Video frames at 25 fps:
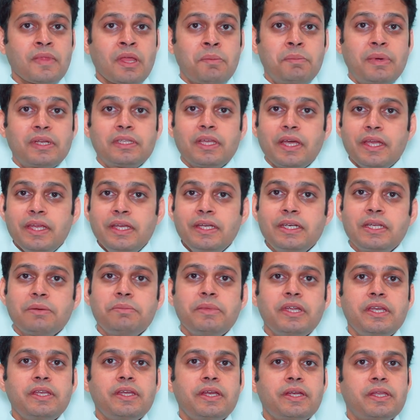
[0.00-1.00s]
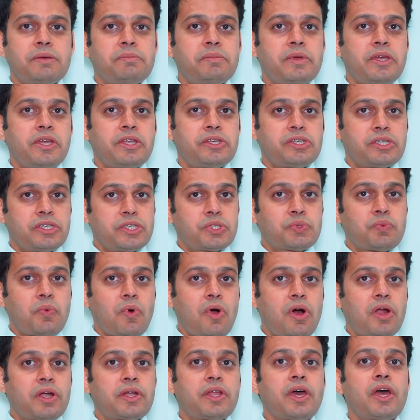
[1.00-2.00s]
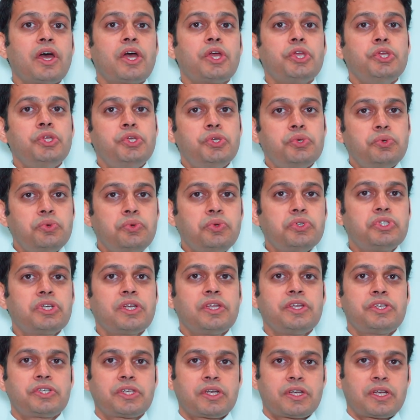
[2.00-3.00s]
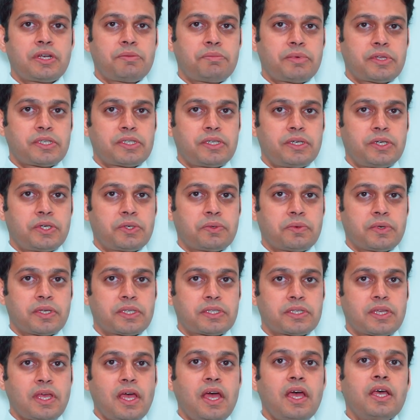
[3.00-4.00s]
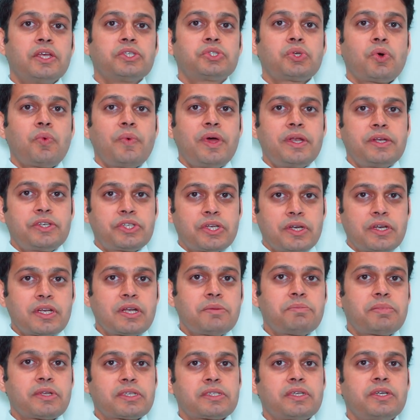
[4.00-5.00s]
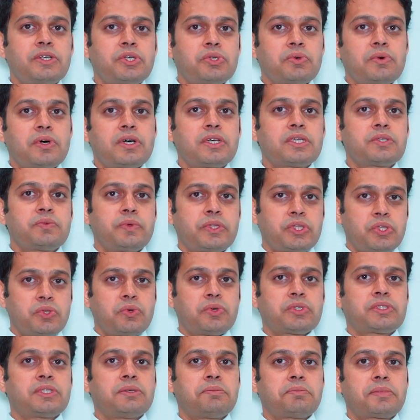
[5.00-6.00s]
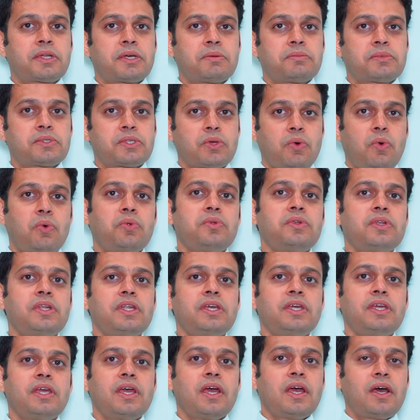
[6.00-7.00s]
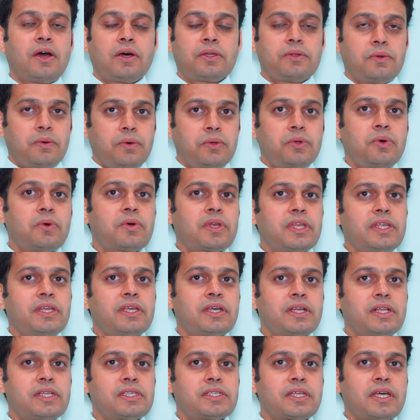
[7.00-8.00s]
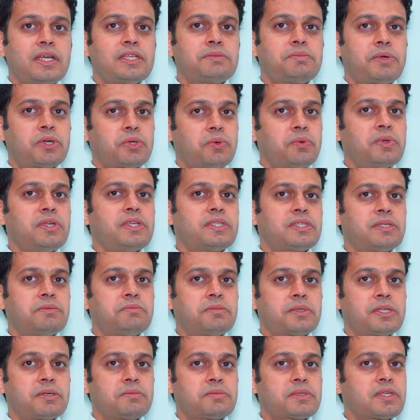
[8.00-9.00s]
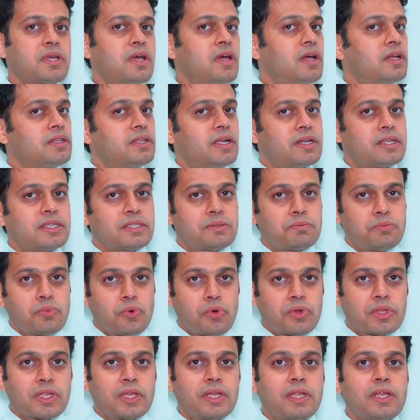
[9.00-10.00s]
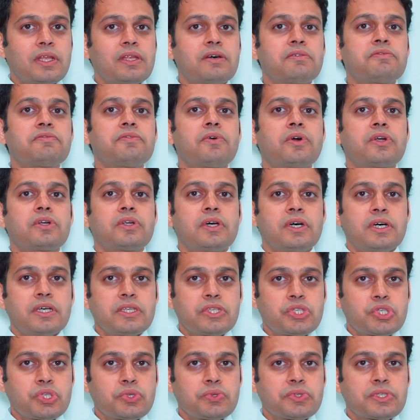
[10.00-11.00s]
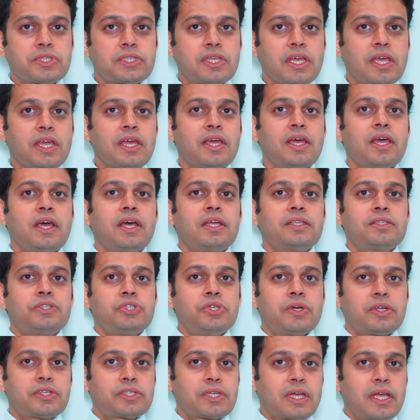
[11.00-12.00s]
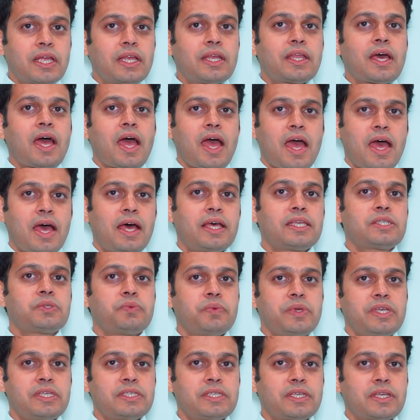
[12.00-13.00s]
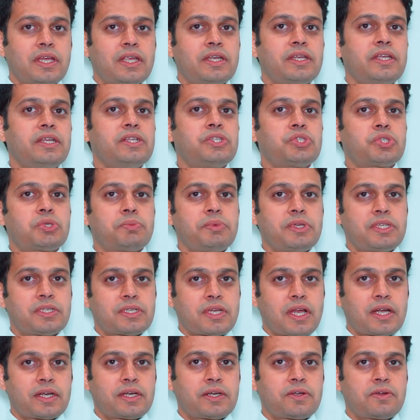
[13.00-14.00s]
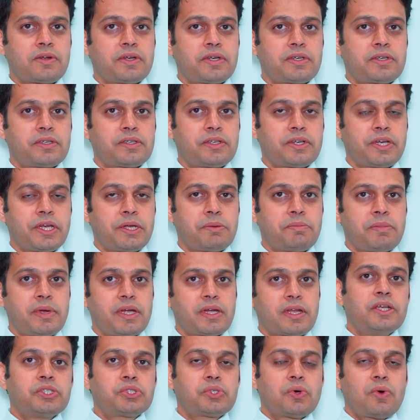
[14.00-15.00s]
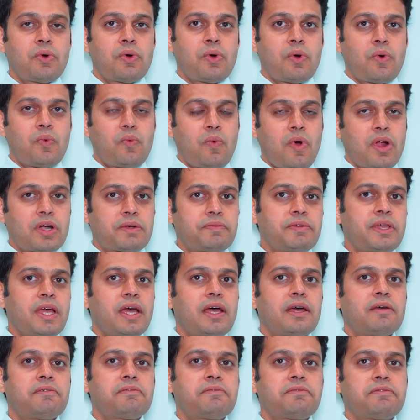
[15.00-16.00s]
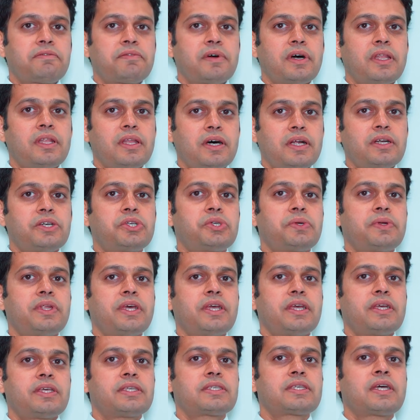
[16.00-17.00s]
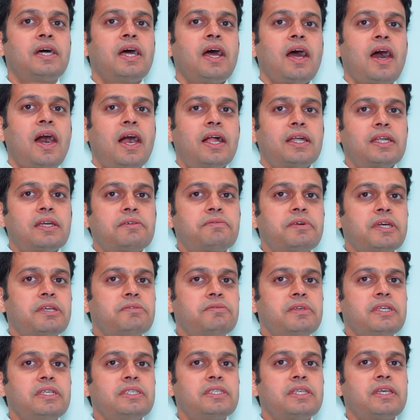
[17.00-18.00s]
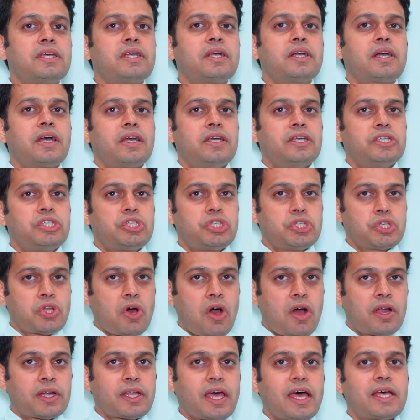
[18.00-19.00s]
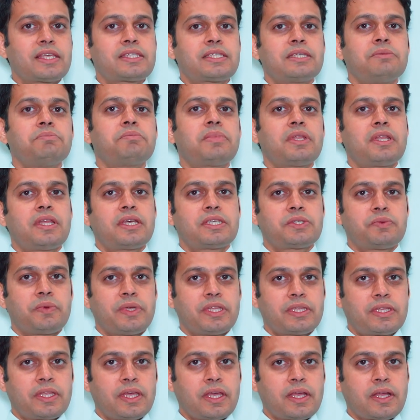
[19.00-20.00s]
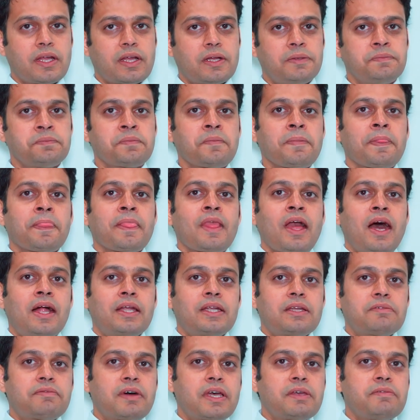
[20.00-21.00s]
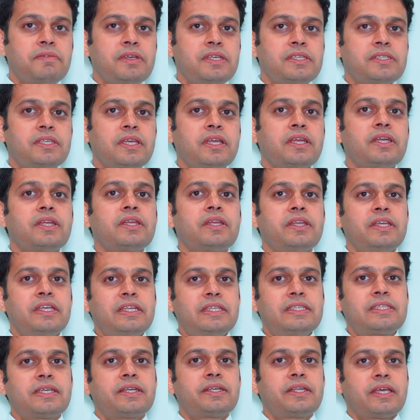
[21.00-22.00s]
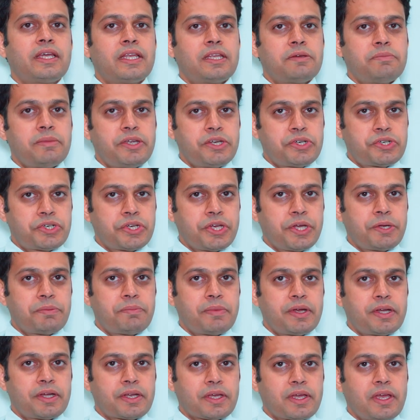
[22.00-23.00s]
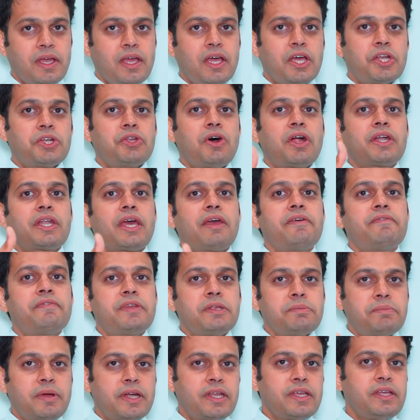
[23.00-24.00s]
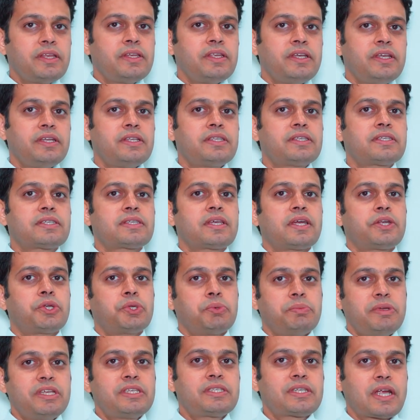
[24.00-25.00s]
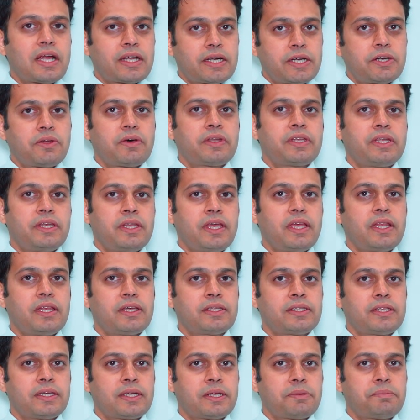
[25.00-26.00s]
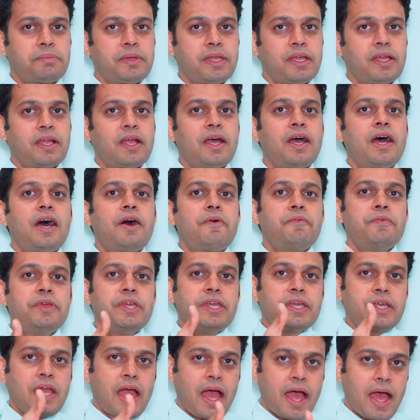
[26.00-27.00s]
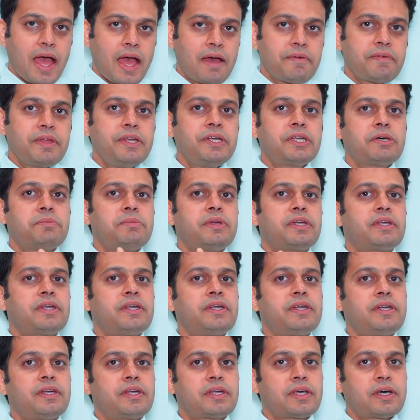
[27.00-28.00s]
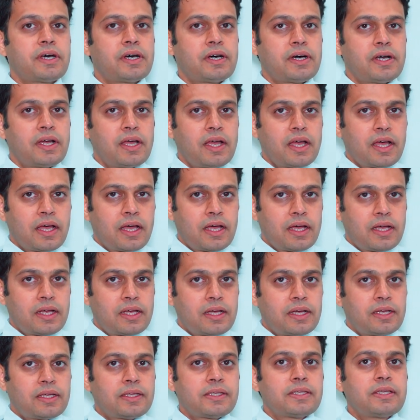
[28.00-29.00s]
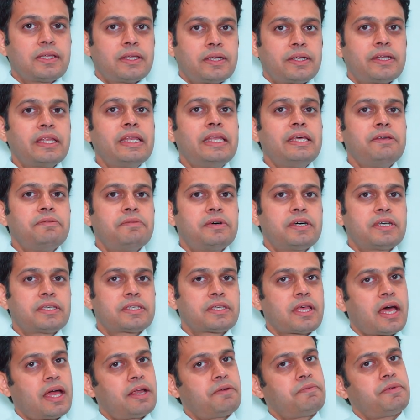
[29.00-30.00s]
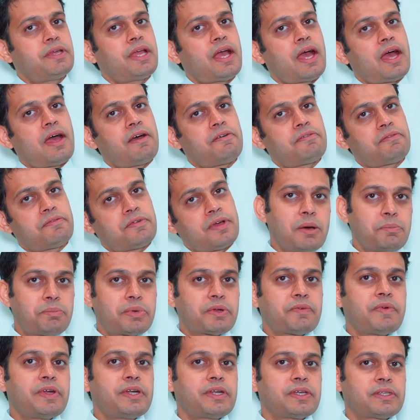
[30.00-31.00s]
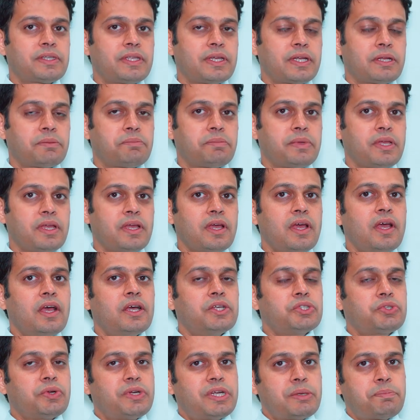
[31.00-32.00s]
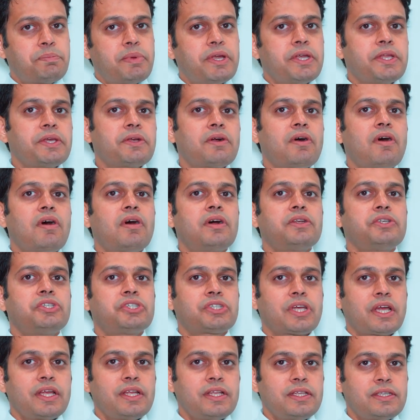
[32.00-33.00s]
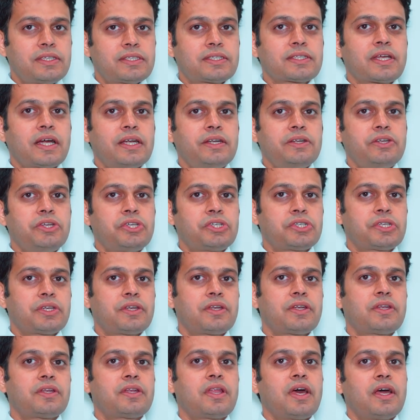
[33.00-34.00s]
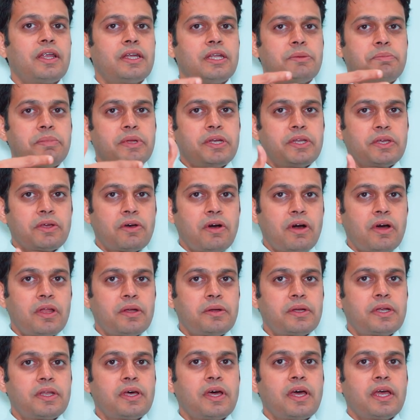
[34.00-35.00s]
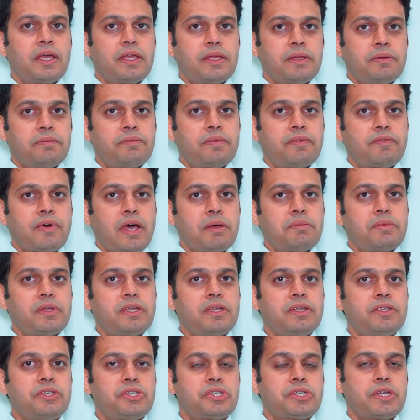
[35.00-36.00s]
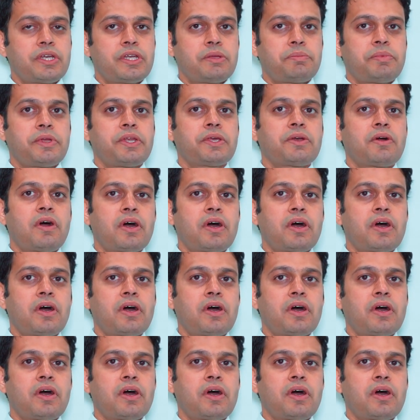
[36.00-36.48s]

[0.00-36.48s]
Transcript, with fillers: But the intermediate image is what usually children present to us. So when children present to us with no symptoms, only uh, no clinical signs, but only symptoms, that is more than enough for us to say your child has wheezing and needs to be started on treatment treatment. So what we have uh, learned today is under 5 wheezing is not as simple as we think. Under 5 wheezing needs a tailor-made treatment. Not everybody needs to be started on inhaler therapy. We have intermittent uh, uh, relievers and we have preventer therapy. So depending on child's condition, depending on uh, family history, depending